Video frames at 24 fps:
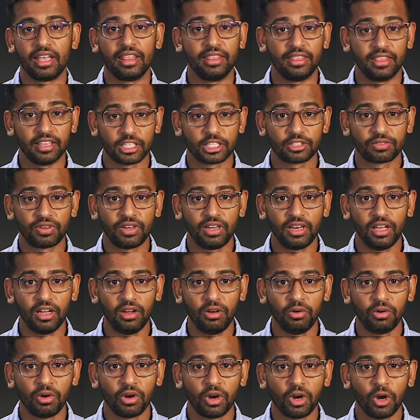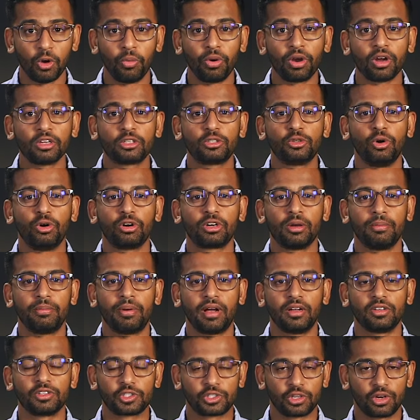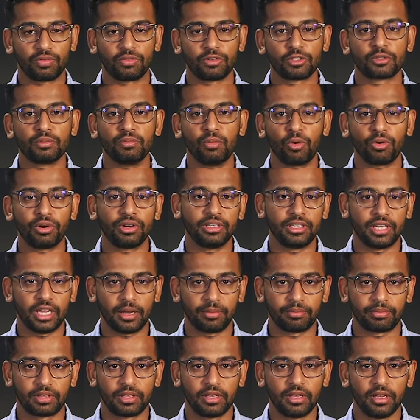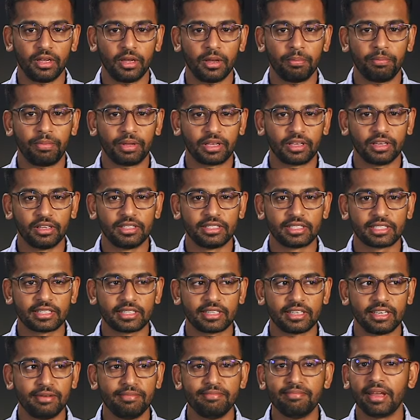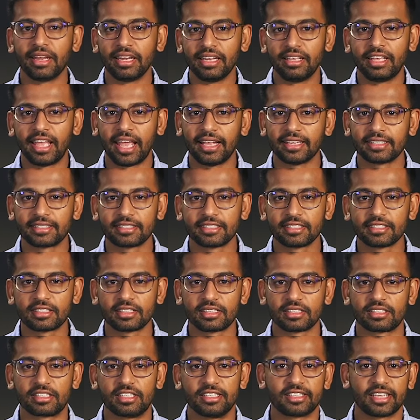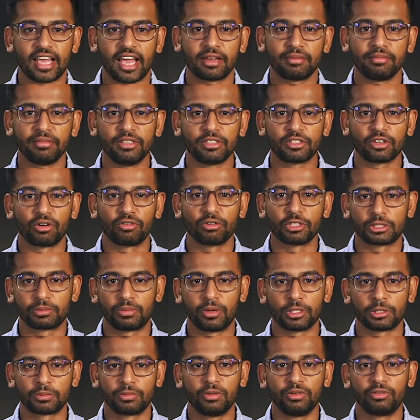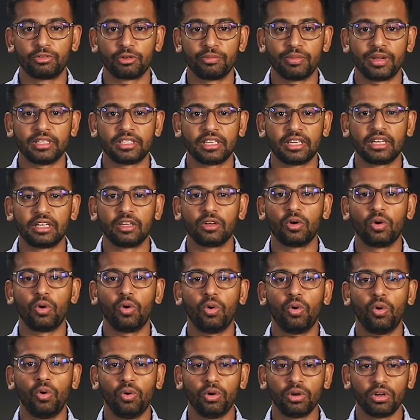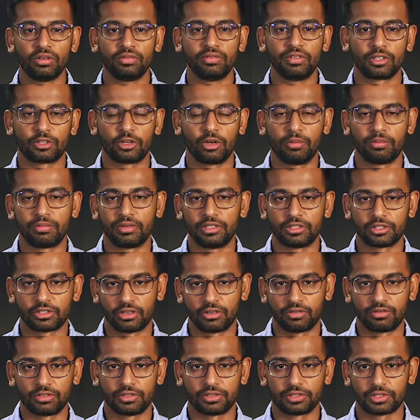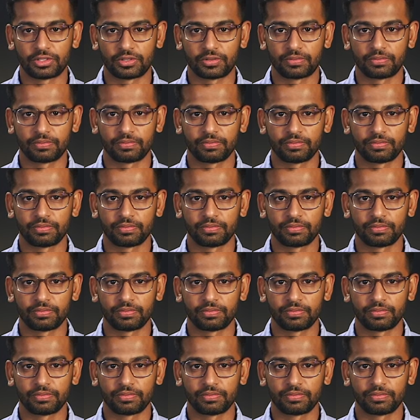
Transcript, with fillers: In this video, we're going to talk about servers more in depth, because in many cases, sysadmins are responsible for maintaining all of the company's servers.